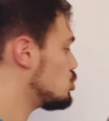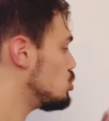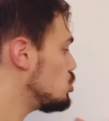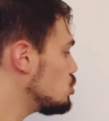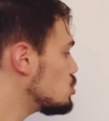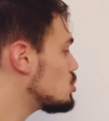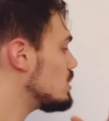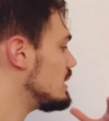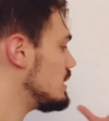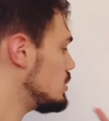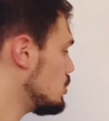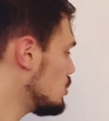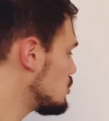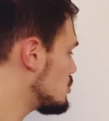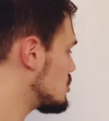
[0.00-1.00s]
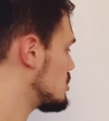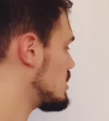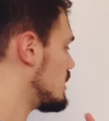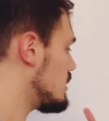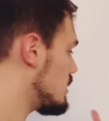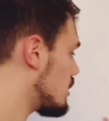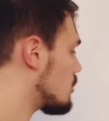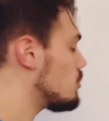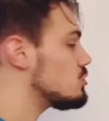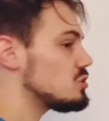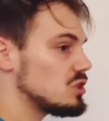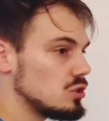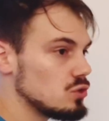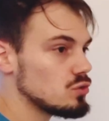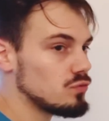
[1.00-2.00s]
usually used in their
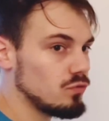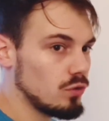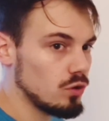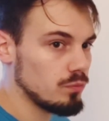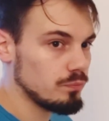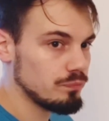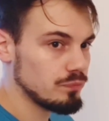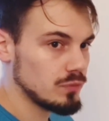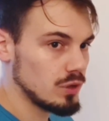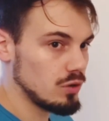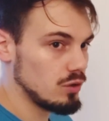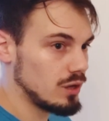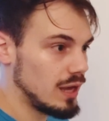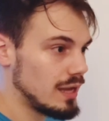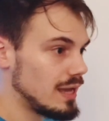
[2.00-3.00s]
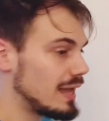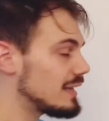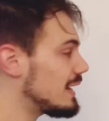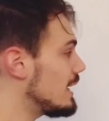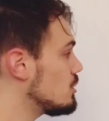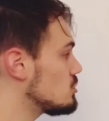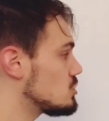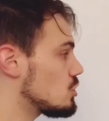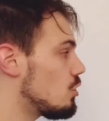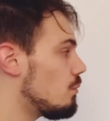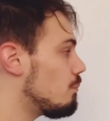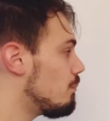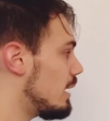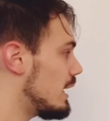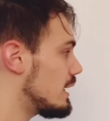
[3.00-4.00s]
continuous form, okay? I cannot
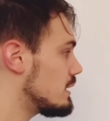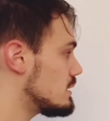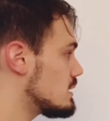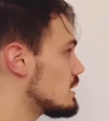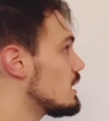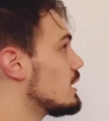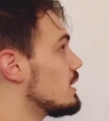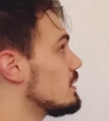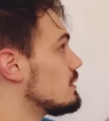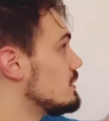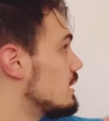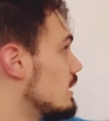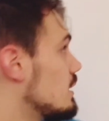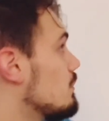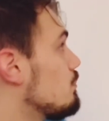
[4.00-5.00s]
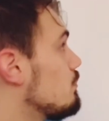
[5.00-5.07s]
combine the